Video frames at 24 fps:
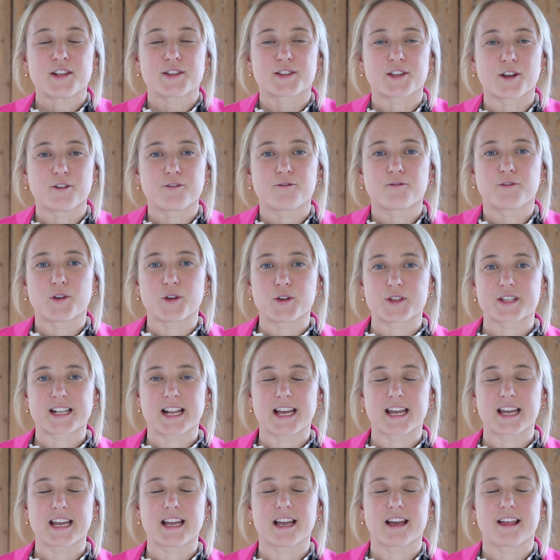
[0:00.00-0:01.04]
So
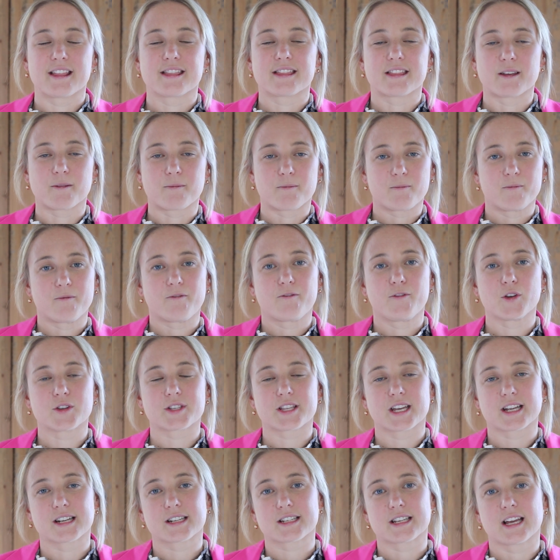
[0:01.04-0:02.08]
firstly, the
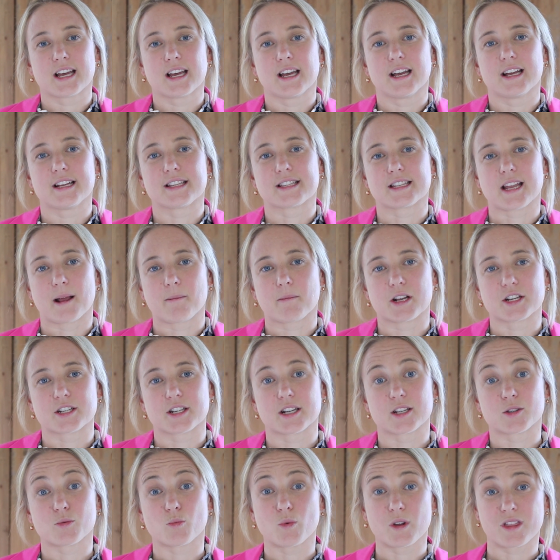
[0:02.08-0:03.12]
First thing to establish
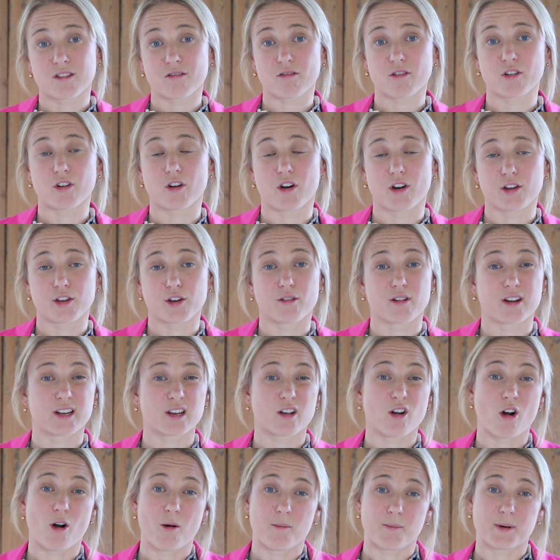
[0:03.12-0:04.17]
is whether or not you're in
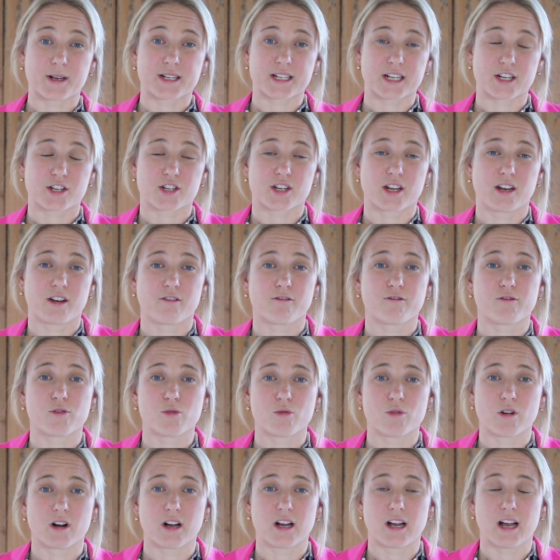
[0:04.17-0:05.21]
competition
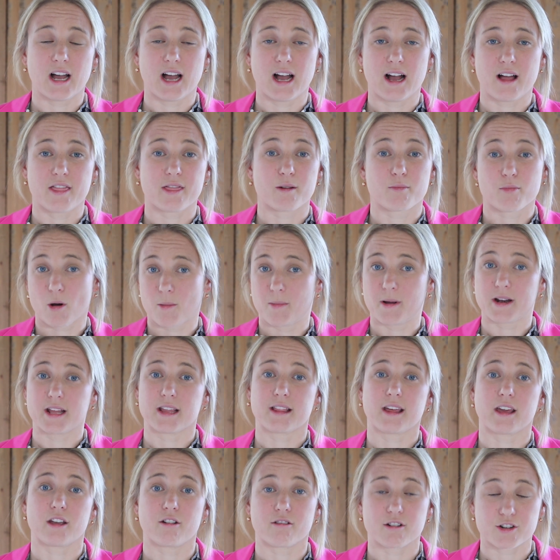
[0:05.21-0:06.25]
for uh, the property
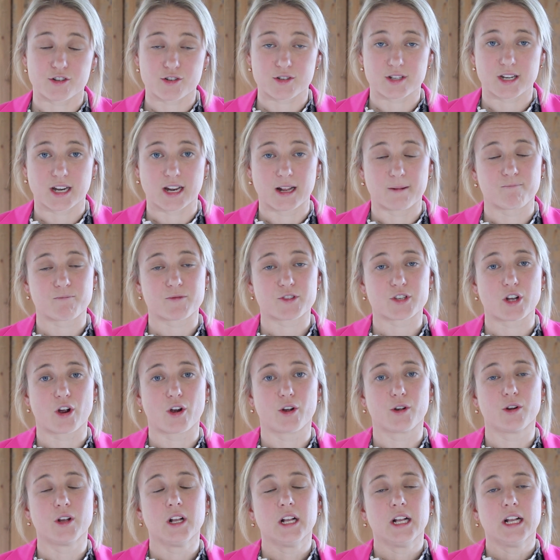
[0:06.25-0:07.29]
that you're interested in.
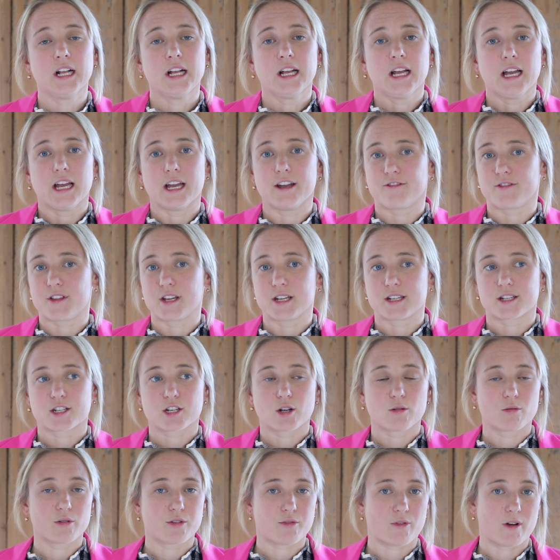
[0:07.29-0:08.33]
So, if there's
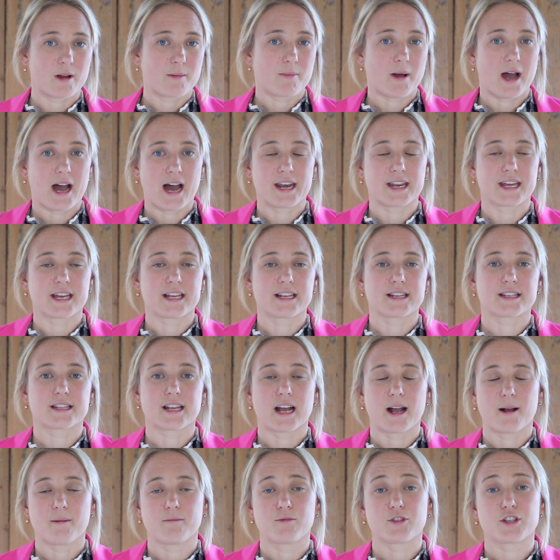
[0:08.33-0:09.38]
two or three parties,
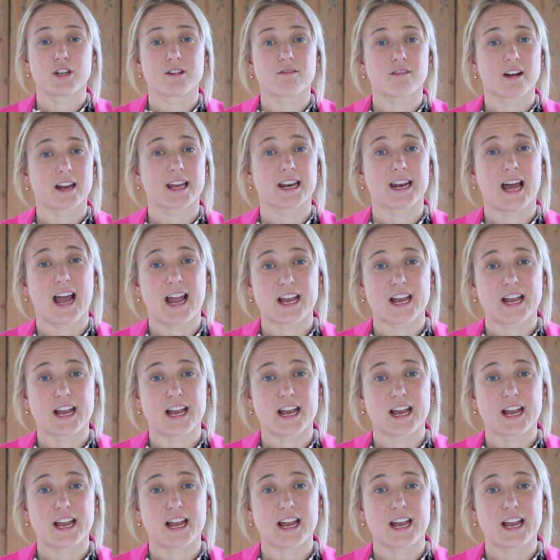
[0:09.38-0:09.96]
um, generally an